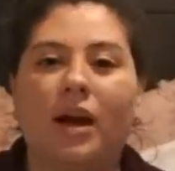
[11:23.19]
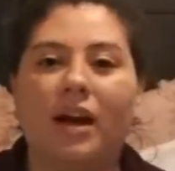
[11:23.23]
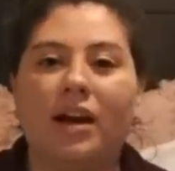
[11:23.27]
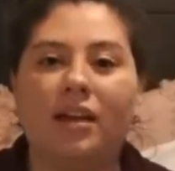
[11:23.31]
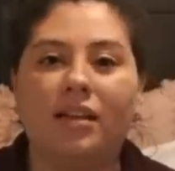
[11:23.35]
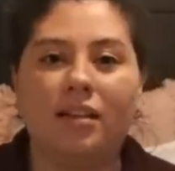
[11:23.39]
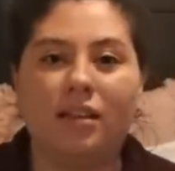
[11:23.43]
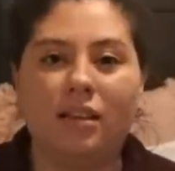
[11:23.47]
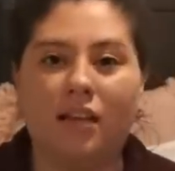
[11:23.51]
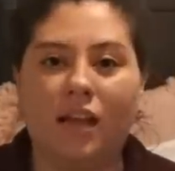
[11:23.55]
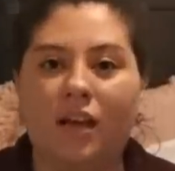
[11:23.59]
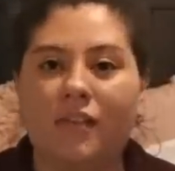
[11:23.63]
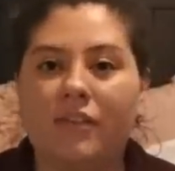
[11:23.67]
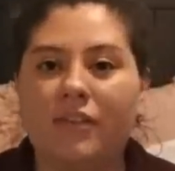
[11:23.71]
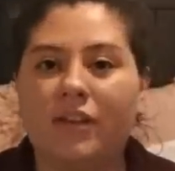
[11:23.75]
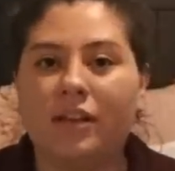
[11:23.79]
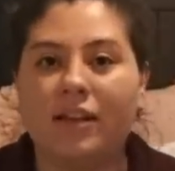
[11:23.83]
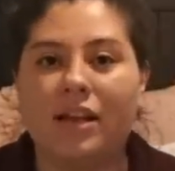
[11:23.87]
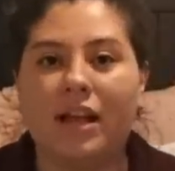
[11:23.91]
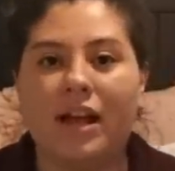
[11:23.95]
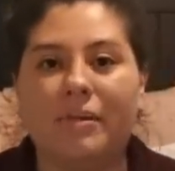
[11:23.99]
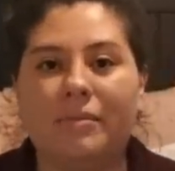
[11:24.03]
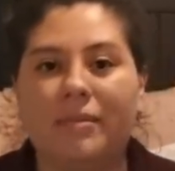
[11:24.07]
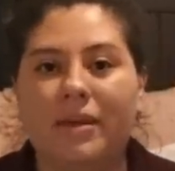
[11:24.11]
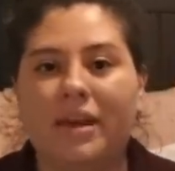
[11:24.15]
I love
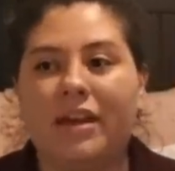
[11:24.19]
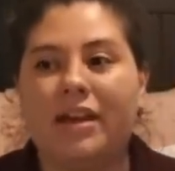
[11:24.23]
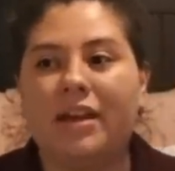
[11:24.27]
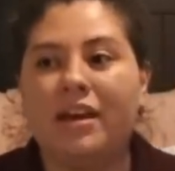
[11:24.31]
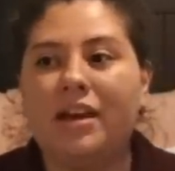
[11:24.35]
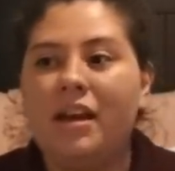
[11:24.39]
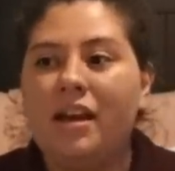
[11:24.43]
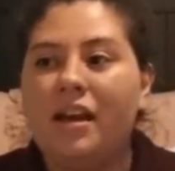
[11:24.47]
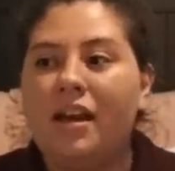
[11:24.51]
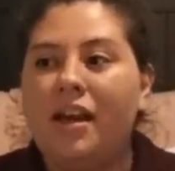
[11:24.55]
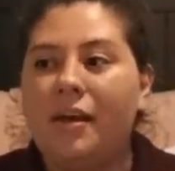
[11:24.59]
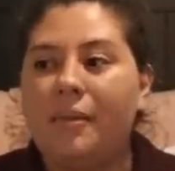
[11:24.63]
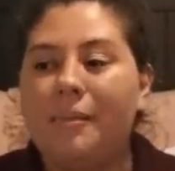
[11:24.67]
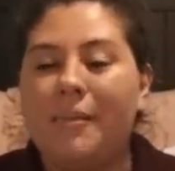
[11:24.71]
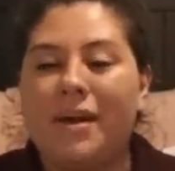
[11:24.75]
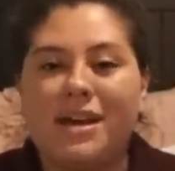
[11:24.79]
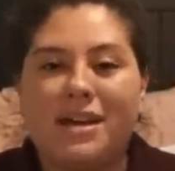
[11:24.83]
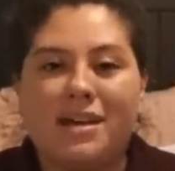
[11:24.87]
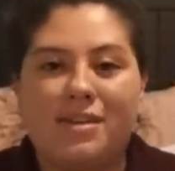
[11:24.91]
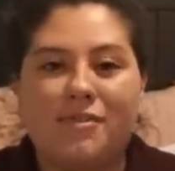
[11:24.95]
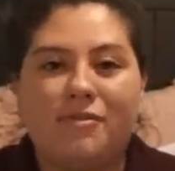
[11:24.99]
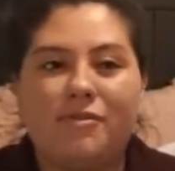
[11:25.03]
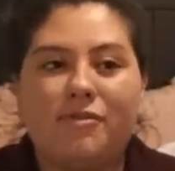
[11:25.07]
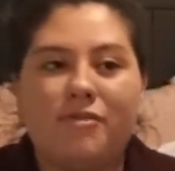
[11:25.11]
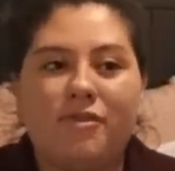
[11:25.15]
collabing,
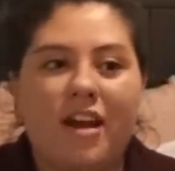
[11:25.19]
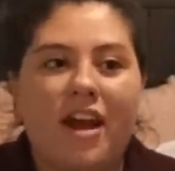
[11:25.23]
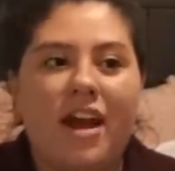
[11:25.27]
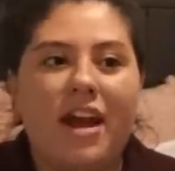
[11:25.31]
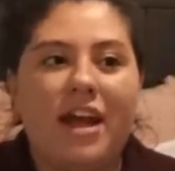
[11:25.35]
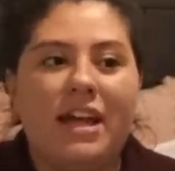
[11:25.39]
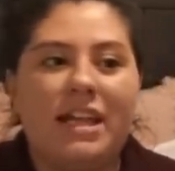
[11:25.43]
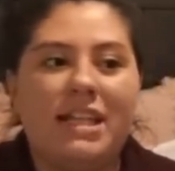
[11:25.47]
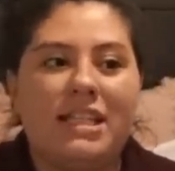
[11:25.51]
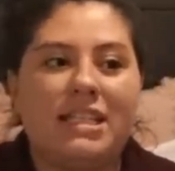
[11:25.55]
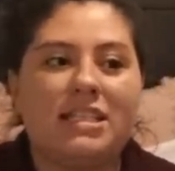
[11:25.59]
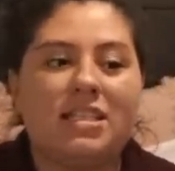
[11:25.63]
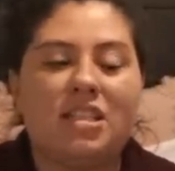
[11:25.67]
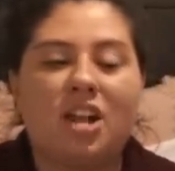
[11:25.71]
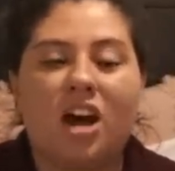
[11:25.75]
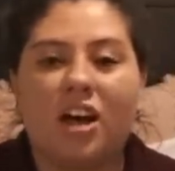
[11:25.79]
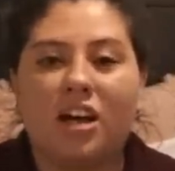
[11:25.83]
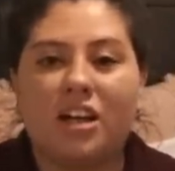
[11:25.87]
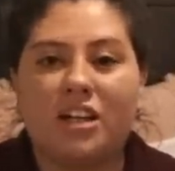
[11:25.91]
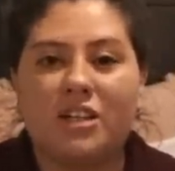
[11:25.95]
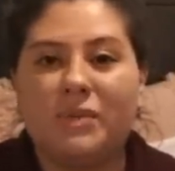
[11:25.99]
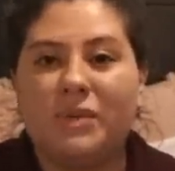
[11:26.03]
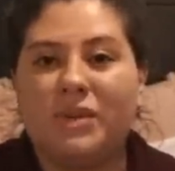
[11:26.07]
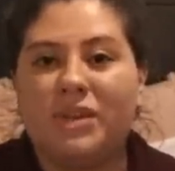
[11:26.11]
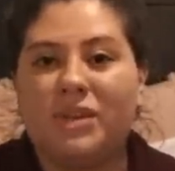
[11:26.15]
making friends,
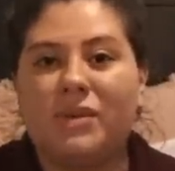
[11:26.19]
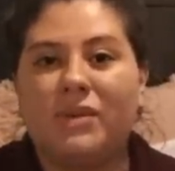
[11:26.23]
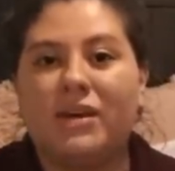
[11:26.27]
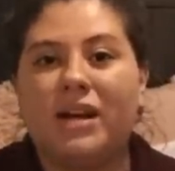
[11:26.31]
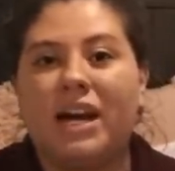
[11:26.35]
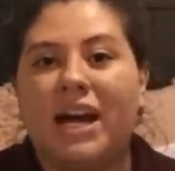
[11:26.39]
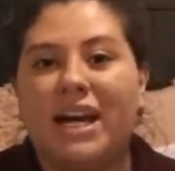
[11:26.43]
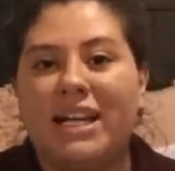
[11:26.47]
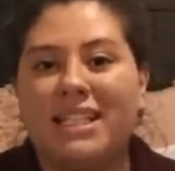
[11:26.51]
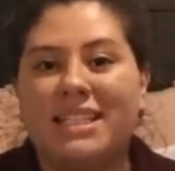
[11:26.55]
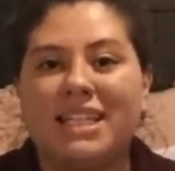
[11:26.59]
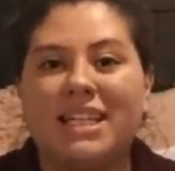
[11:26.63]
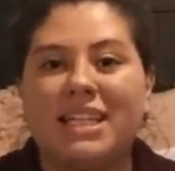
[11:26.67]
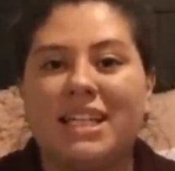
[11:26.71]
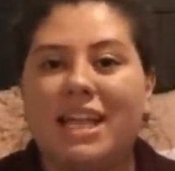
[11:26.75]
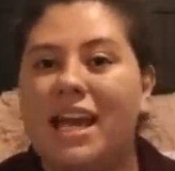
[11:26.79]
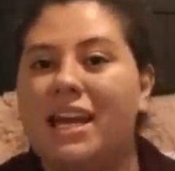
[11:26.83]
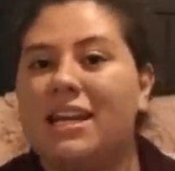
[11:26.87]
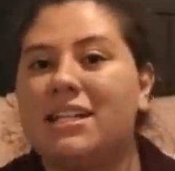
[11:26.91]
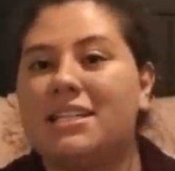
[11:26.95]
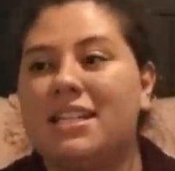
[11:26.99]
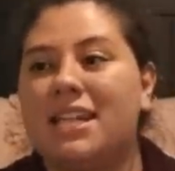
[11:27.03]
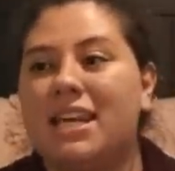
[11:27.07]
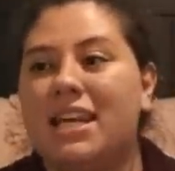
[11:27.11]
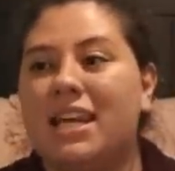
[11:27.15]
talking with you guys,
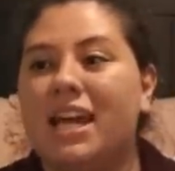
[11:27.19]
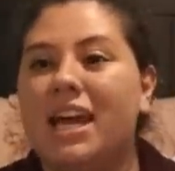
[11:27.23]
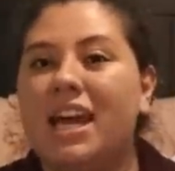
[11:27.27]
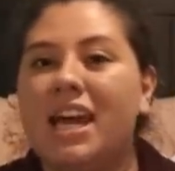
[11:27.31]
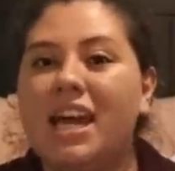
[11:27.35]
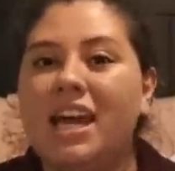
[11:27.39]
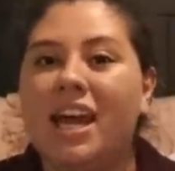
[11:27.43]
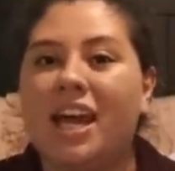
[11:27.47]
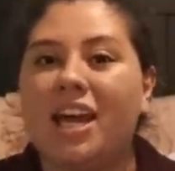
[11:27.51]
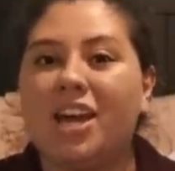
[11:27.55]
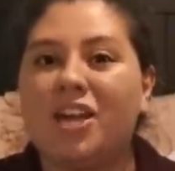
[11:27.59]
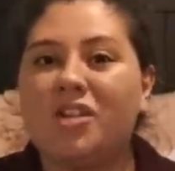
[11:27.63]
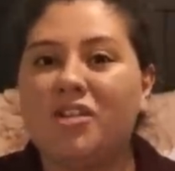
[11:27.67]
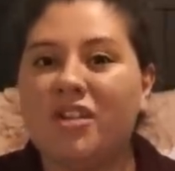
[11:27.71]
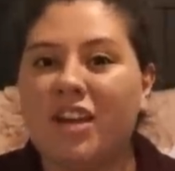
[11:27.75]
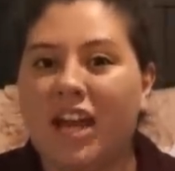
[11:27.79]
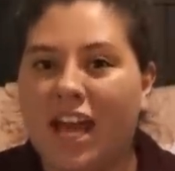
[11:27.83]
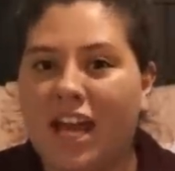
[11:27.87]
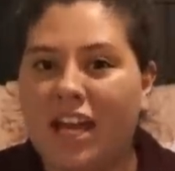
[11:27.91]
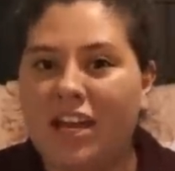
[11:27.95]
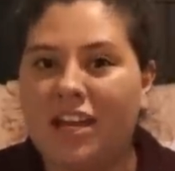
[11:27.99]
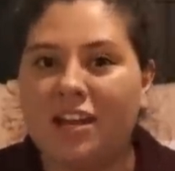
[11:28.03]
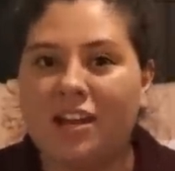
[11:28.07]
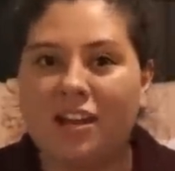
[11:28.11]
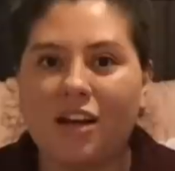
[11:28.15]
connecting, and
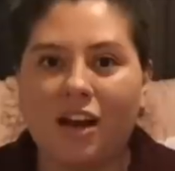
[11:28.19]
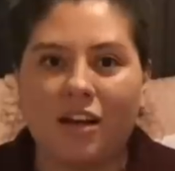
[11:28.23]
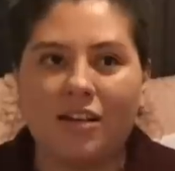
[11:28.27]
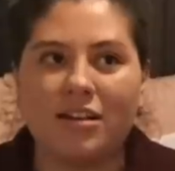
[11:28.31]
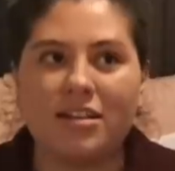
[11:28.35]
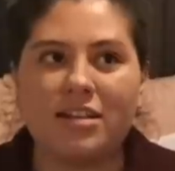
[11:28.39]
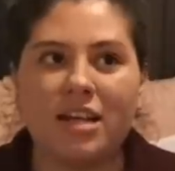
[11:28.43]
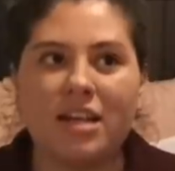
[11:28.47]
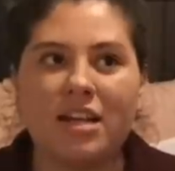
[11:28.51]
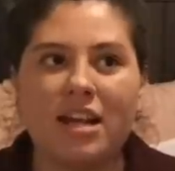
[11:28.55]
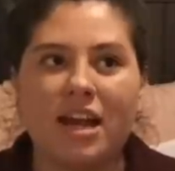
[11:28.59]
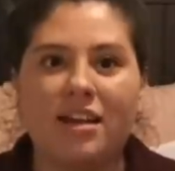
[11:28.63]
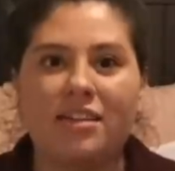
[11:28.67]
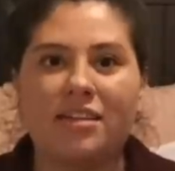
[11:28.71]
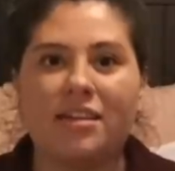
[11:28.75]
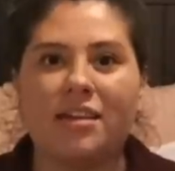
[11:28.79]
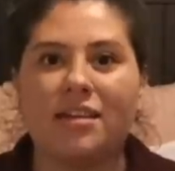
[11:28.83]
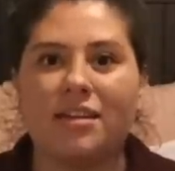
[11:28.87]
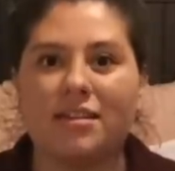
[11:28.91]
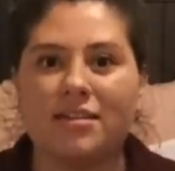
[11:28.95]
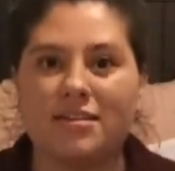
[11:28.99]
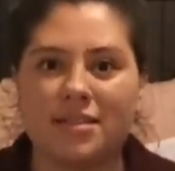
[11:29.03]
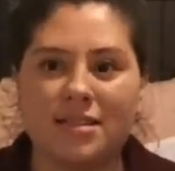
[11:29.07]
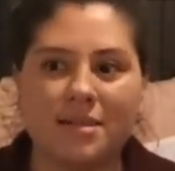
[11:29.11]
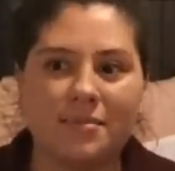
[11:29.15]
creating content I
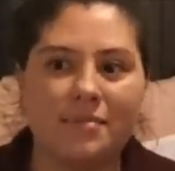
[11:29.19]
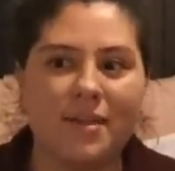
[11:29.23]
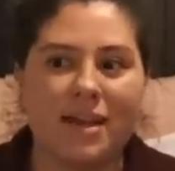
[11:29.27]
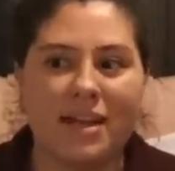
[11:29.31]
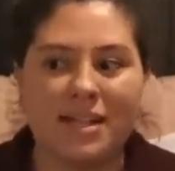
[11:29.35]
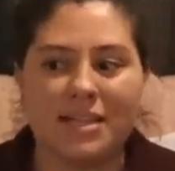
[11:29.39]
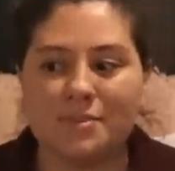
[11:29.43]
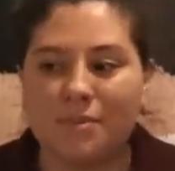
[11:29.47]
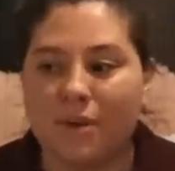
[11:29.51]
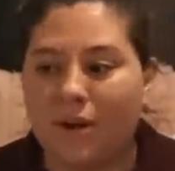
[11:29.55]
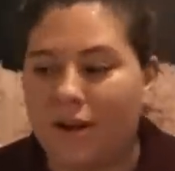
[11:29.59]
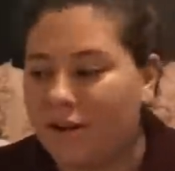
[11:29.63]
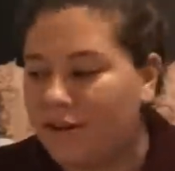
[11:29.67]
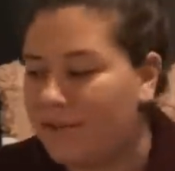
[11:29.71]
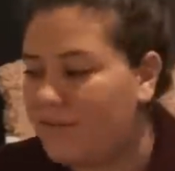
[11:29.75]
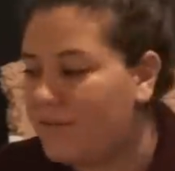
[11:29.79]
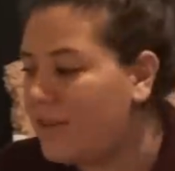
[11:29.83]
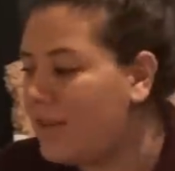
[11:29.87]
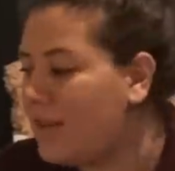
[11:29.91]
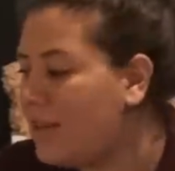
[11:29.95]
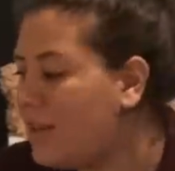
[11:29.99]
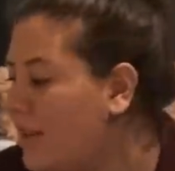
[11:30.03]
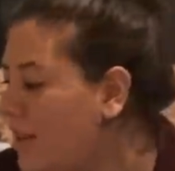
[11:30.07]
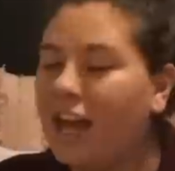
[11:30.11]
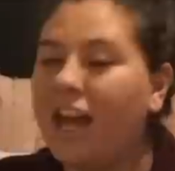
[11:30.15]
think is the best part of
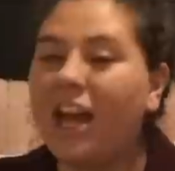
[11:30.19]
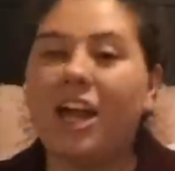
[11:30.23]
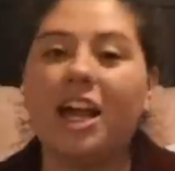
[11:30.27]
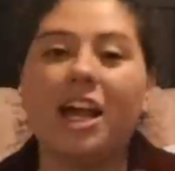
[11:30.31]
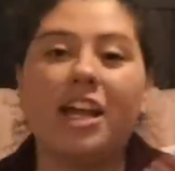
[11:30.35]
it.